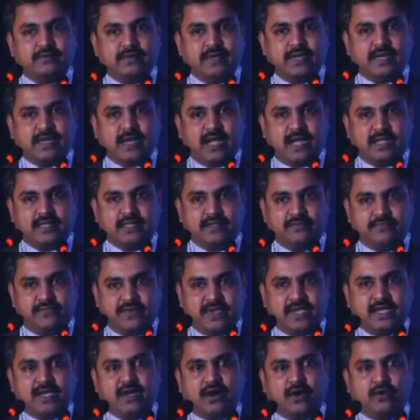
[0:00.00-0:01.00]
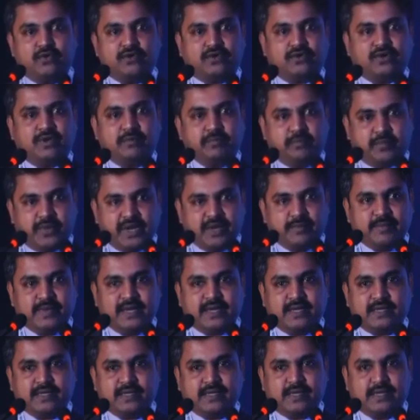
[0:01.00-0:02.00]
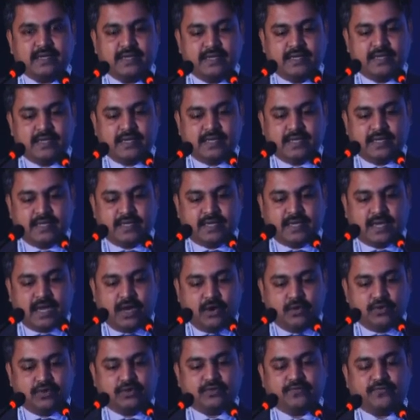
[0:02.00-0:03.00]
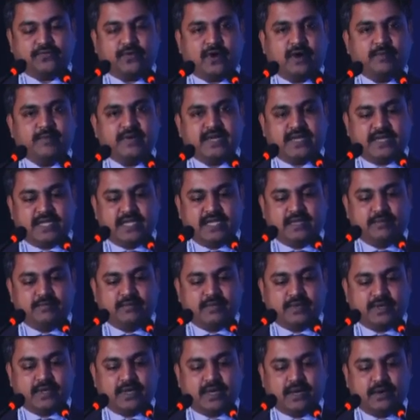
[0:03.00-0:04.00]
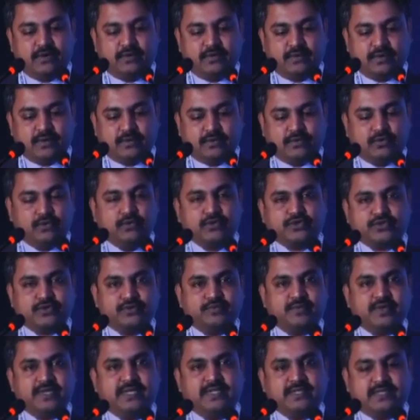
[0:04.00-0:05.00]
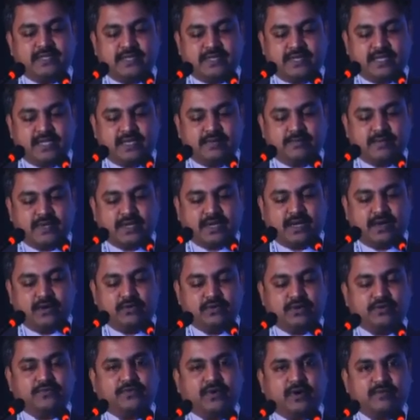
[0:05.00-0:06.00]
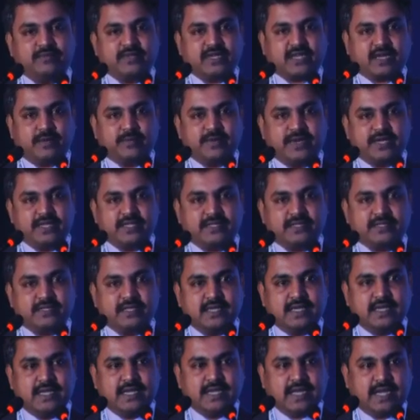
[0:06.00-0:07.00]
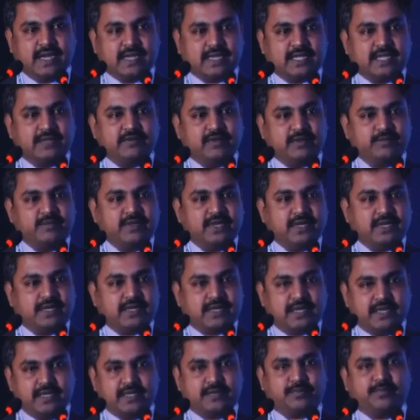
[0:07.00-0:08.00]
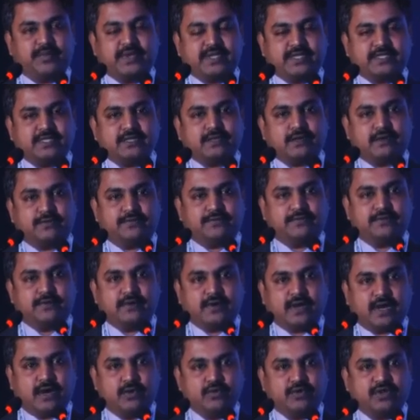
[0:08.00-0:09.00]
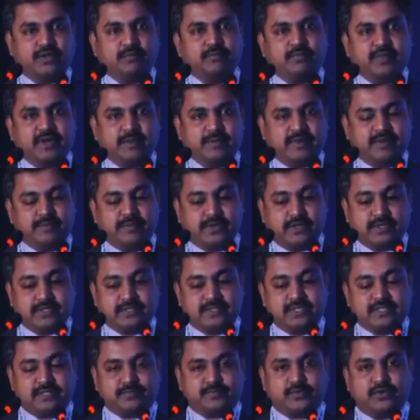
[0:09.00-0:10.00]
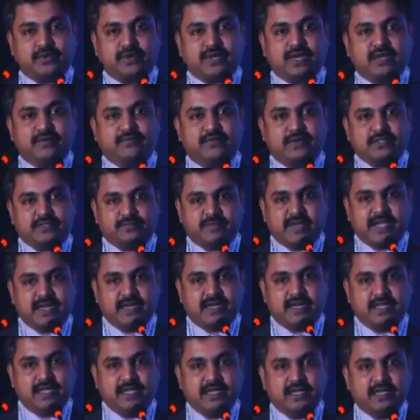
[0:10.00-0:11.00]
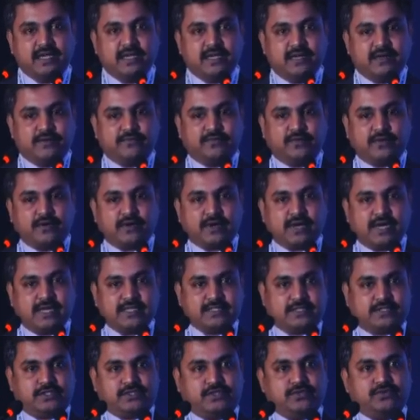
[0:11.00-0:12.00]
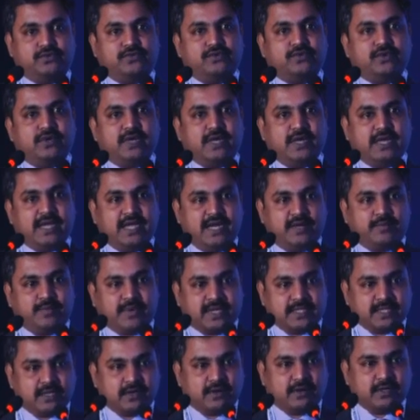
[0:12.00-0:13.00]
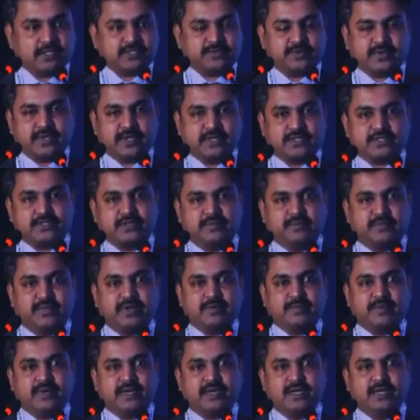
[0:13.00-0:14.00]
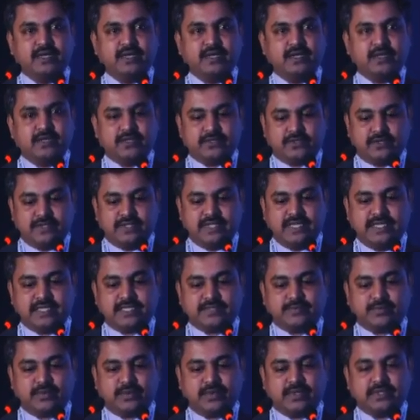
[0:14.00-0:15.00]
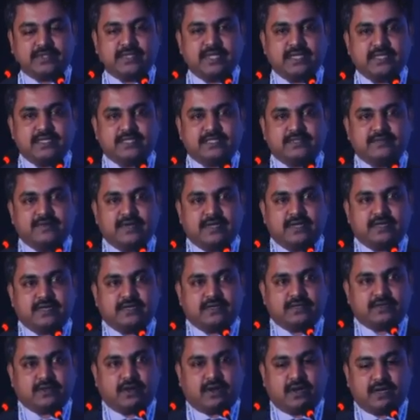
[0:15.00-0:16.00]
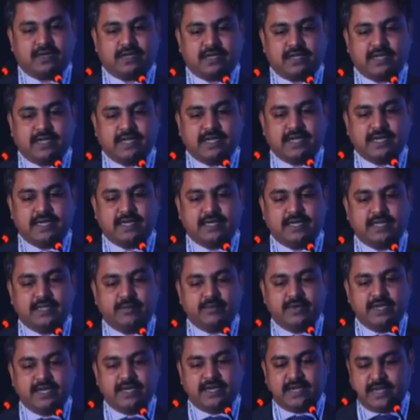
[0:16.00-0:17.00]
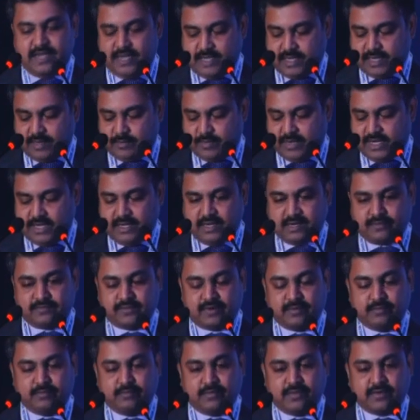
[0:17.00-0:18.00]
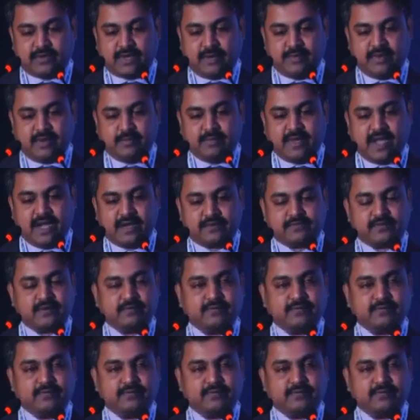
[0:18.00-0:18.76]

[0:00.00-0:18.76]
and the way how to implement, how to form a team, who should be in the team and how to form the committees had given me a clear picture of how to implement, because this program was mainly for us to help other hospitals to implement. So these things were taught, and immediately coming back